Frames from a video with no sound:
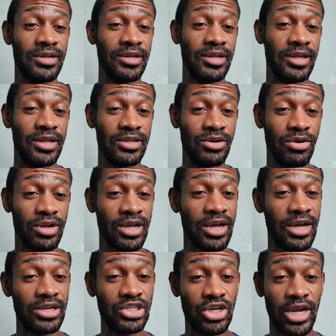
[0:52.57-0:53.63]
and or
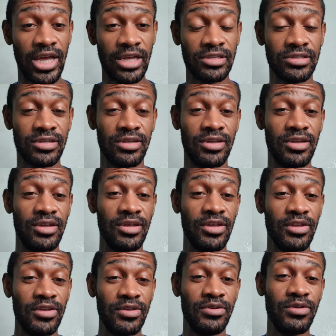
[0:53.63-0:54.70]
contracts.
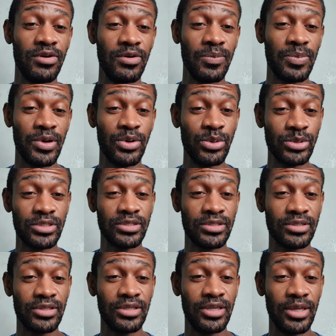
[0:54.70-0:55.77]
You don't post
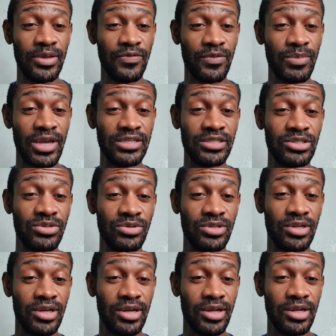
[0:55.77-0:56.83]
your information
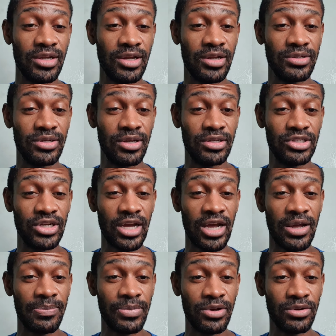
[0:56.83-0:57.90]
to a
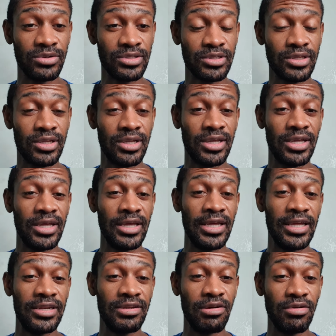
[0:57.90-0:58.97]
job post
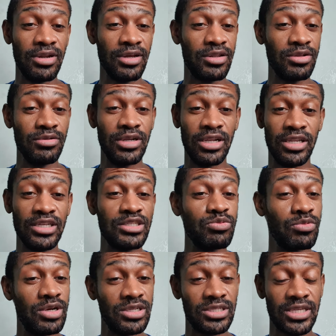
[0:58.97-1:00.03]
and don't include at least
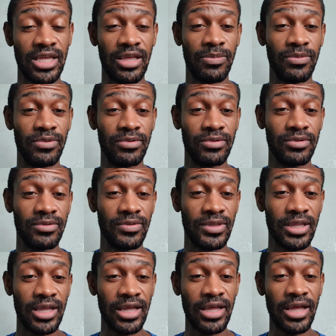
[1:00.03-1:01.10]
one sample.
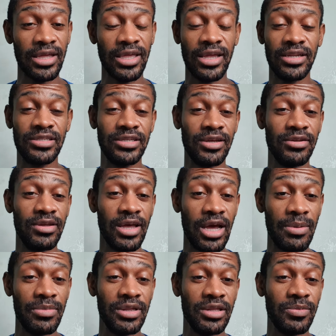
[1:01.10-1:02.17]
I can't tell you
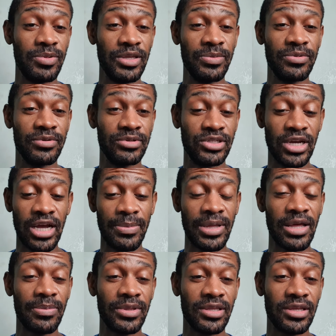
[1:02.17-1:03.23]
how many people, job
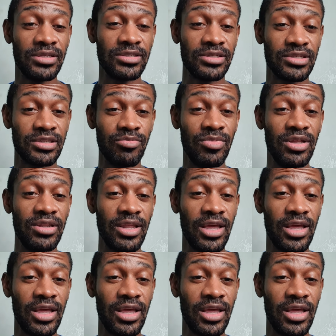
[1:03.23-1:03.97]
applicants, are submitting